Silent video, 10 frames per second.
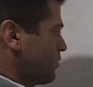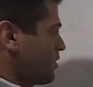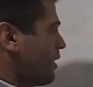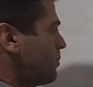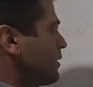
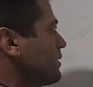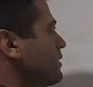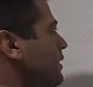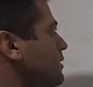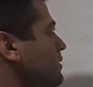topic
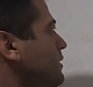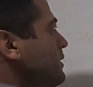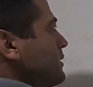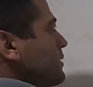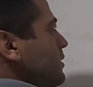like
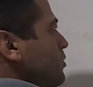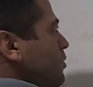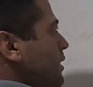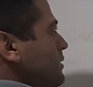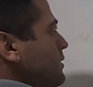this.
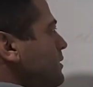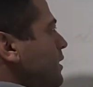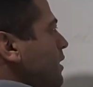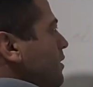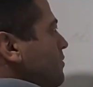Quantity
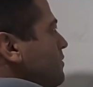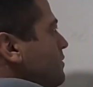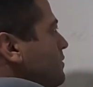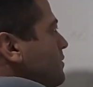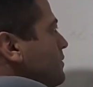of
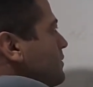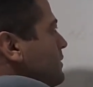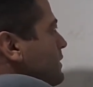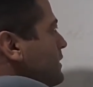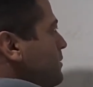
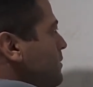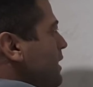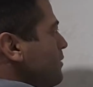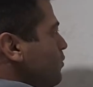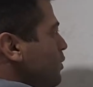
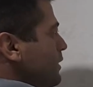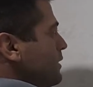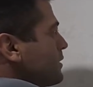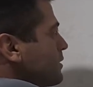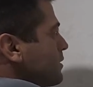demand for
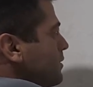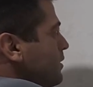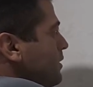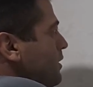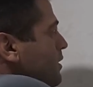X
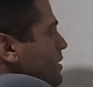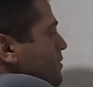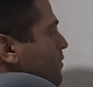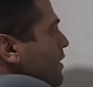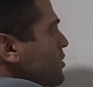is
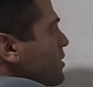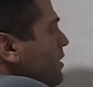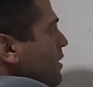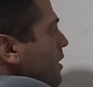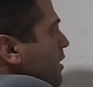
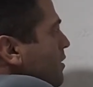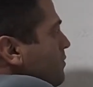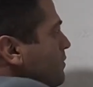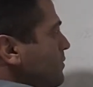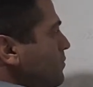functional
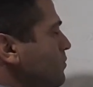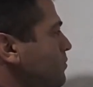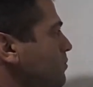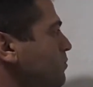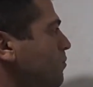of
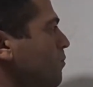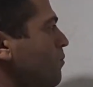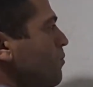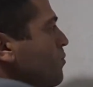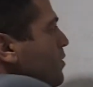
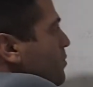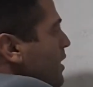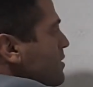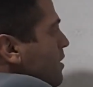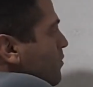
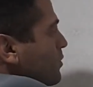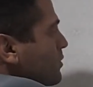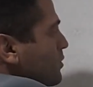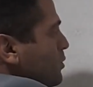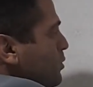price of
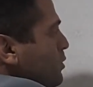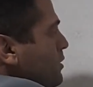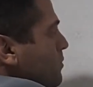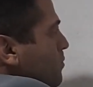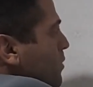goods,
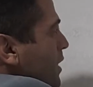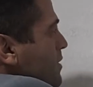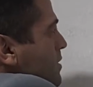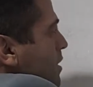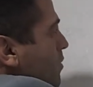
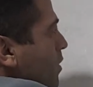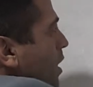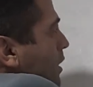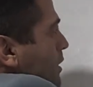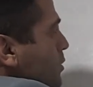prices of
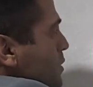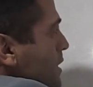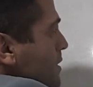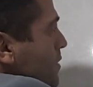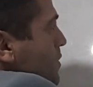other goods
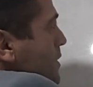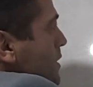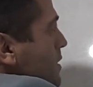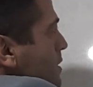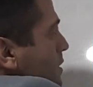and
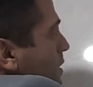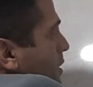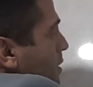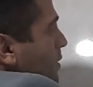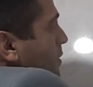services
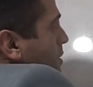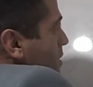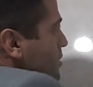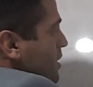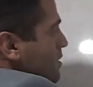
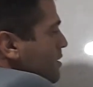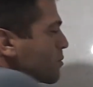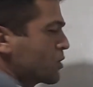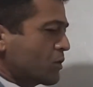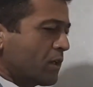such as
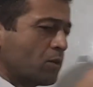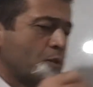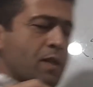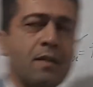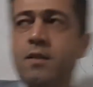substitution
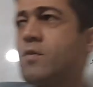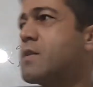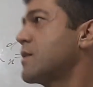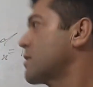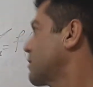goods and
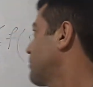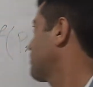services,